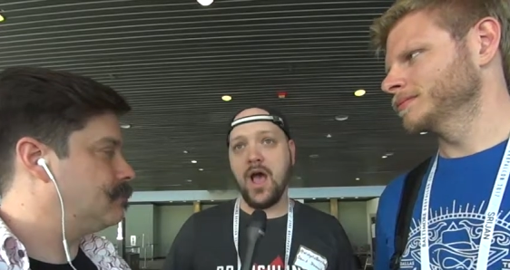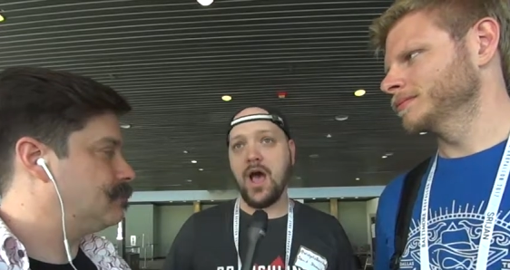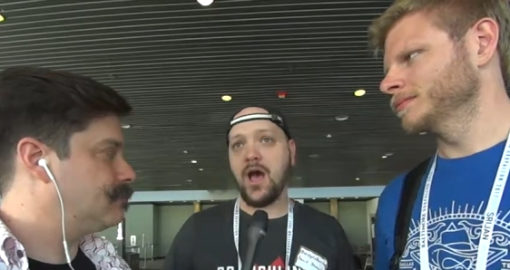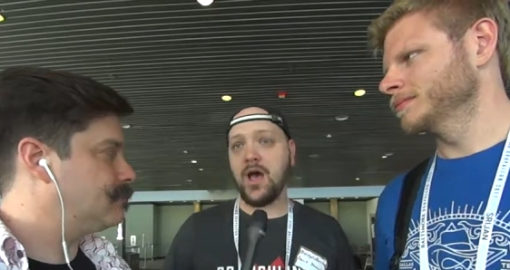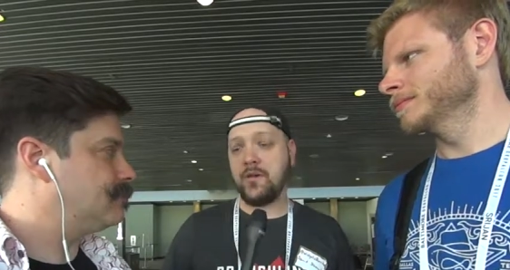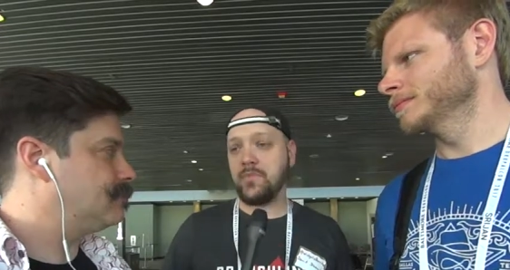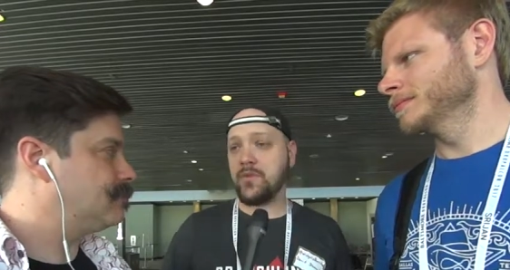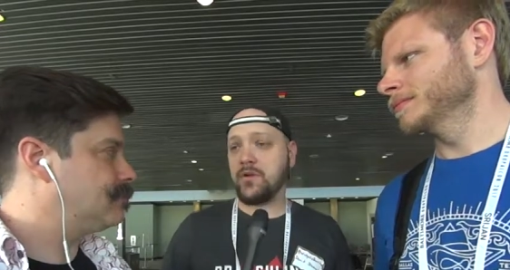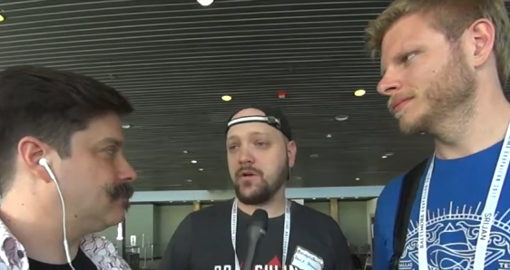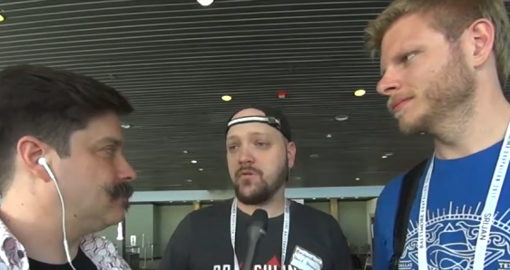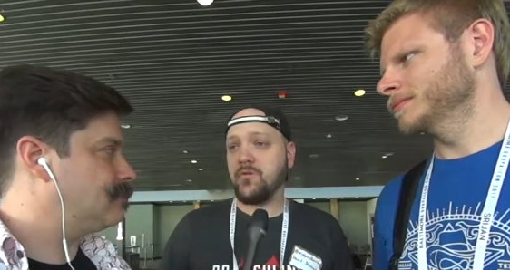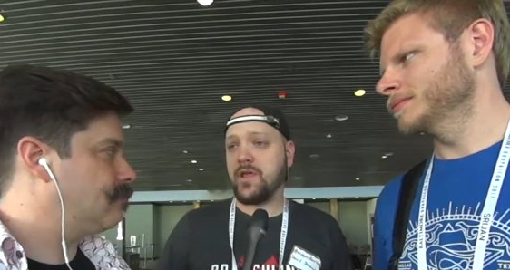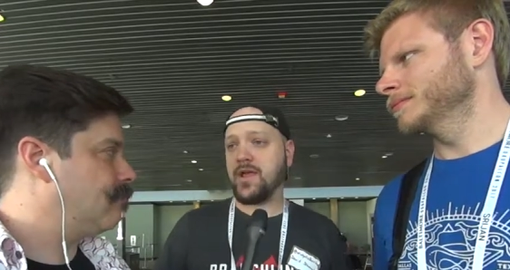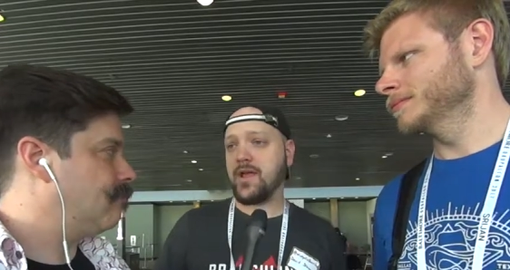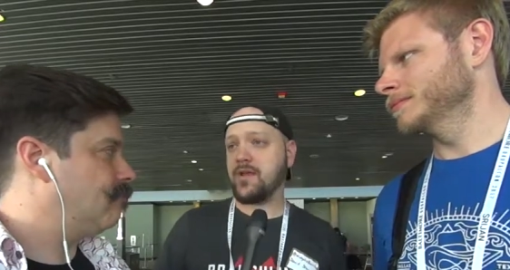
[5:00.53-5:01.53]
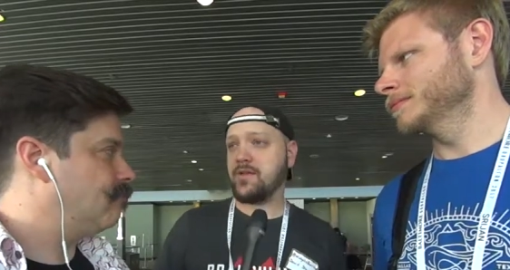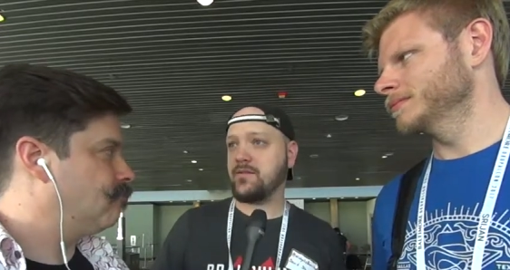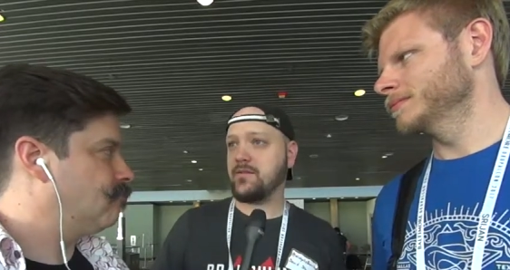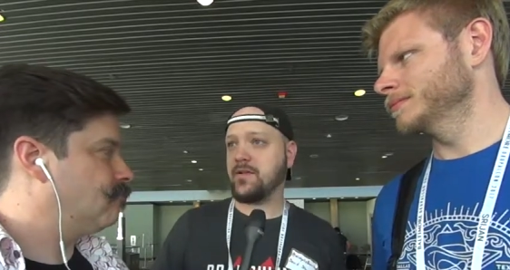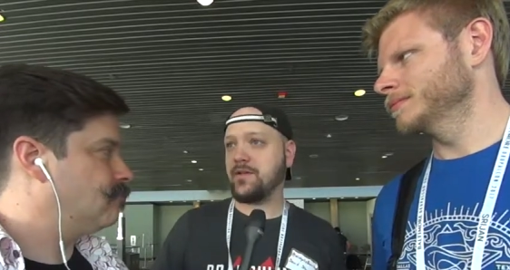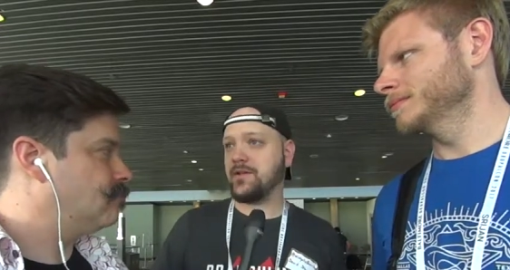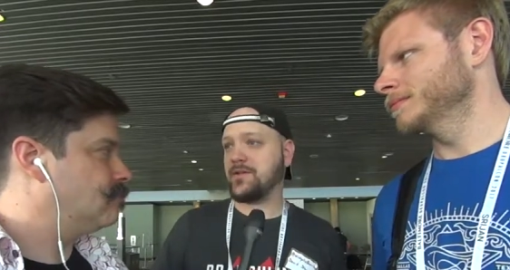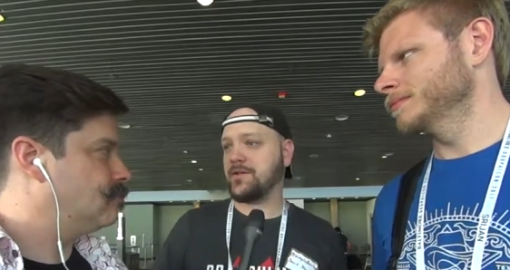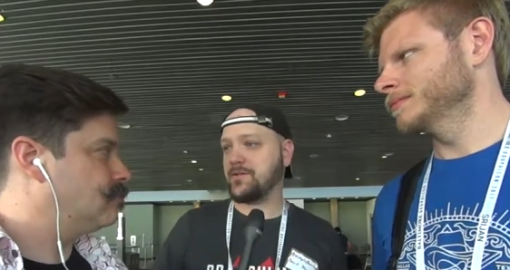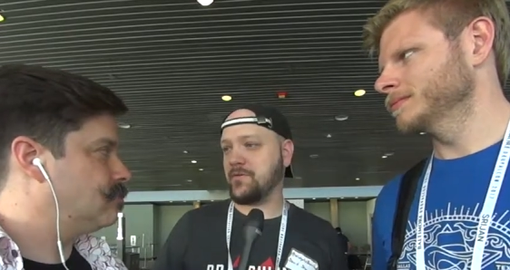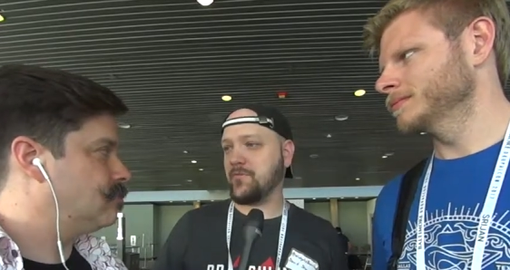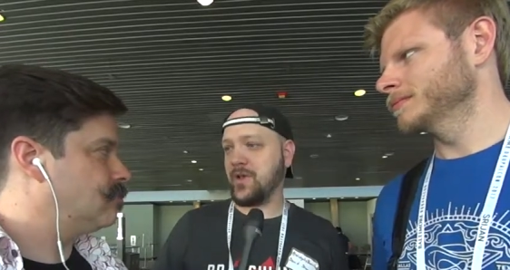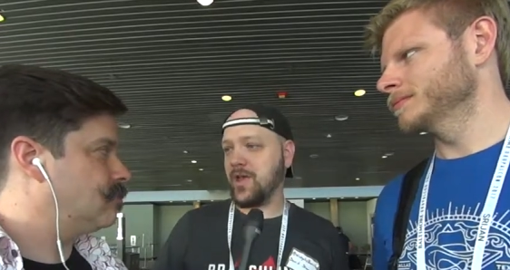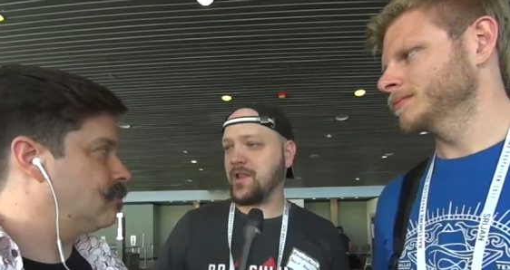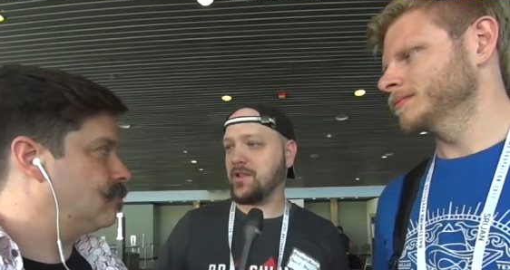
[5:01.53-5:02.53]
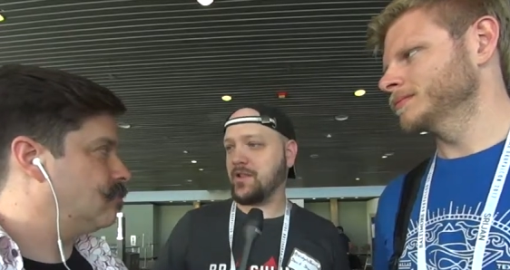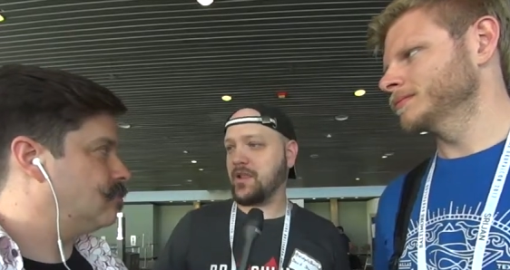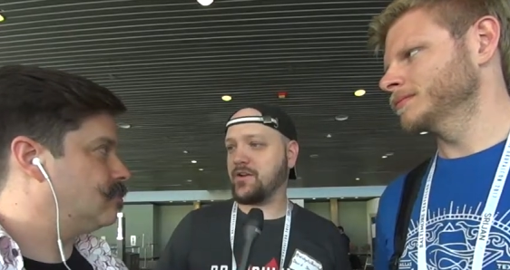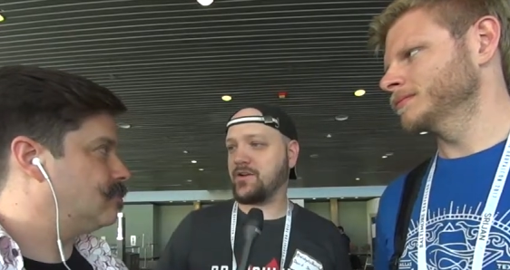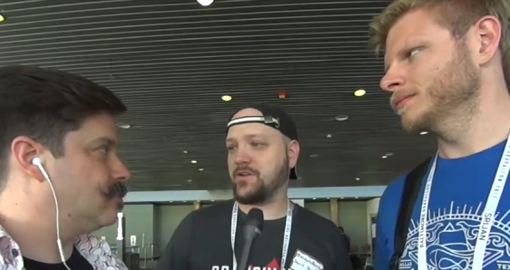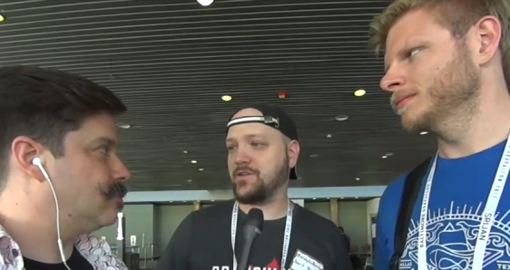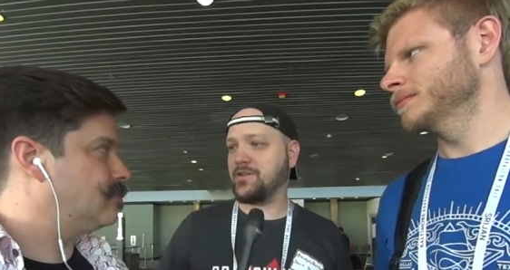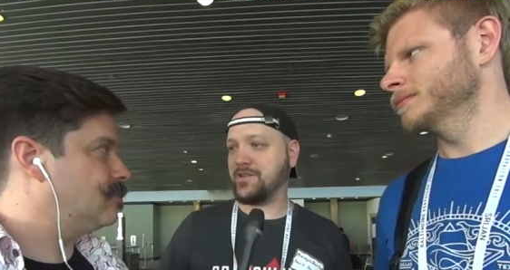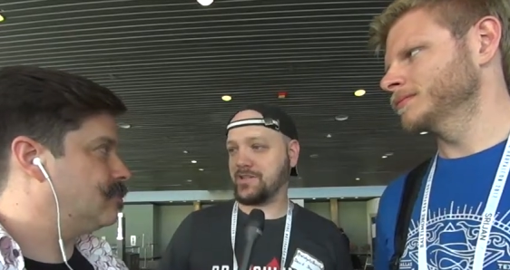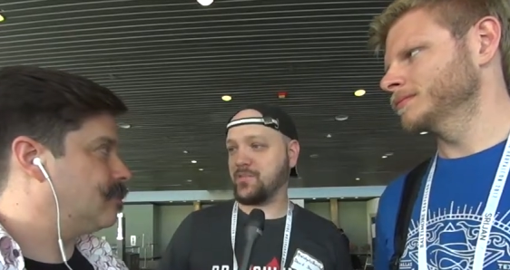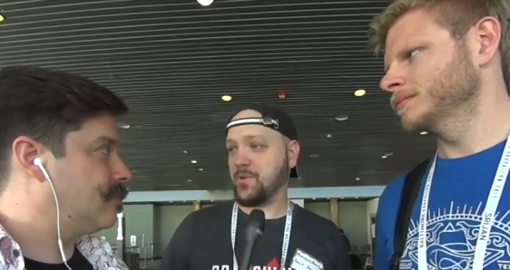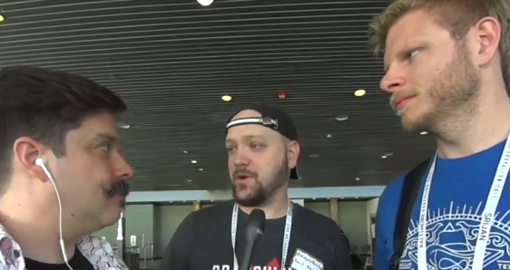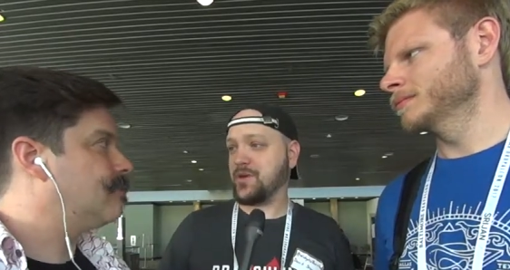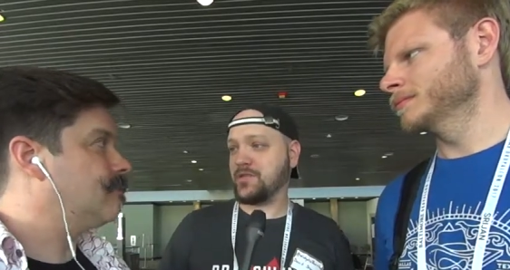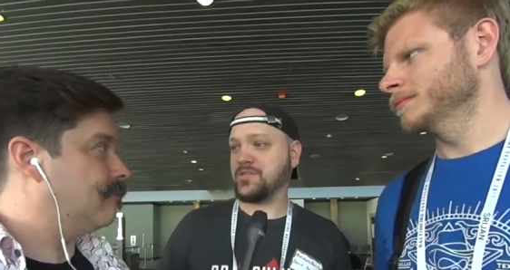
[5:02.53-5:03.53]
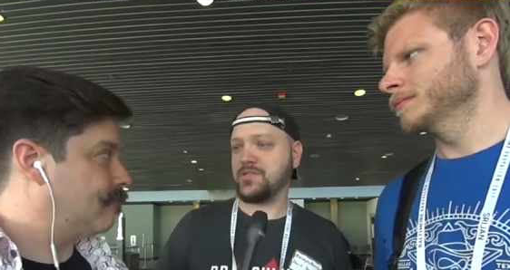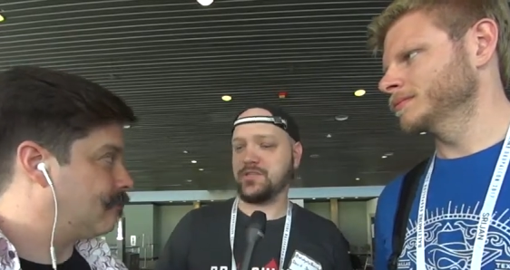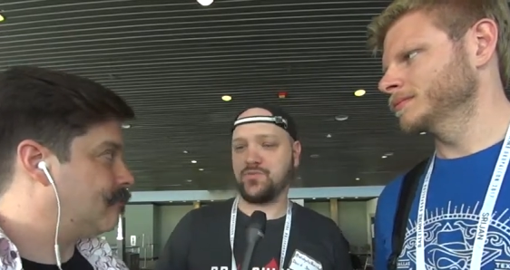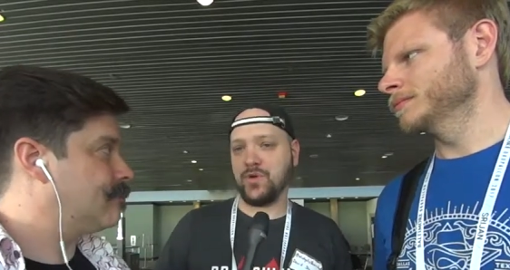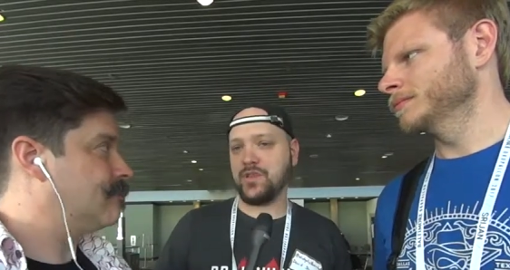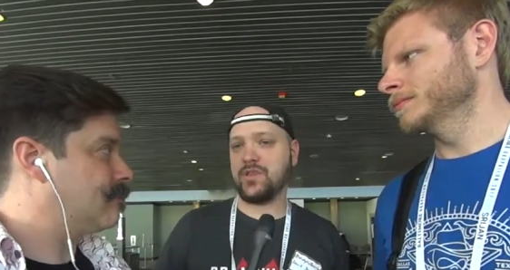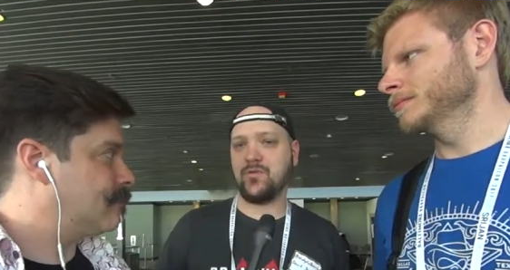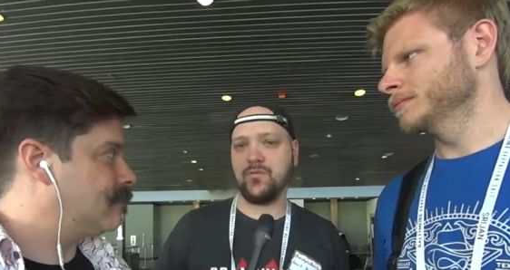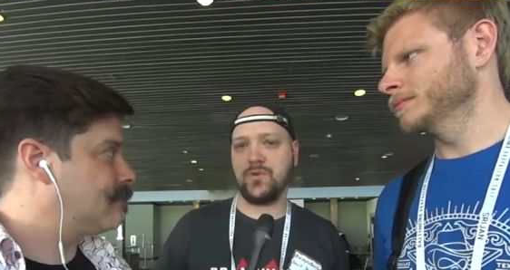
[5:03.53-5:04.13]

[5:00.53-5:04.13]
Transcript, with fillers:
Speaker 1: um, you know, we had uh, we had a lot of good experiences with it.